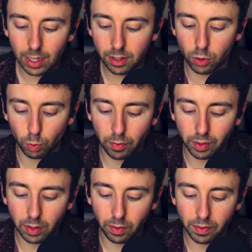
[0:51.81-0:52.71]
The
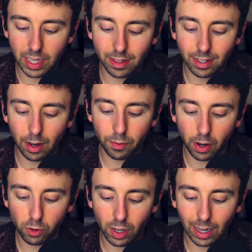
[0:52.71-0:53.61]
derivative of the inside
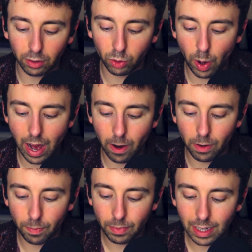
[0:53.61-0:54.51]
function x
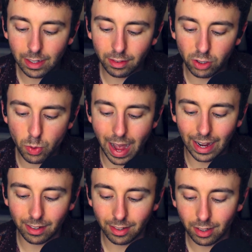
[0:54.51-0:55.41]
squared is
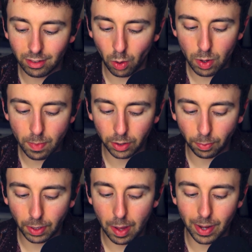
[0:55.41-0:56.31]
2x, so we
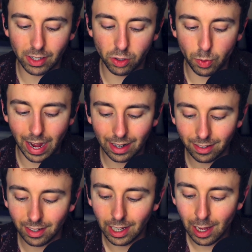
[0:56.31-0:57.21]
multiply by
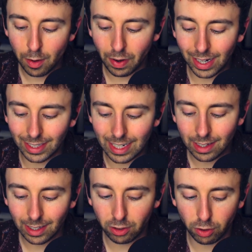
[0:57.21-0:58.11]
2x. Finally,
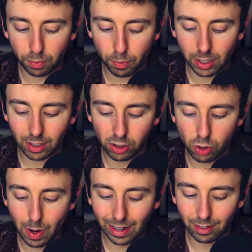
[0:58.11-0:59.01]
let's just bring the
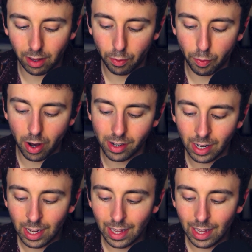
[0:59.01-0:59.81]
2x to the front.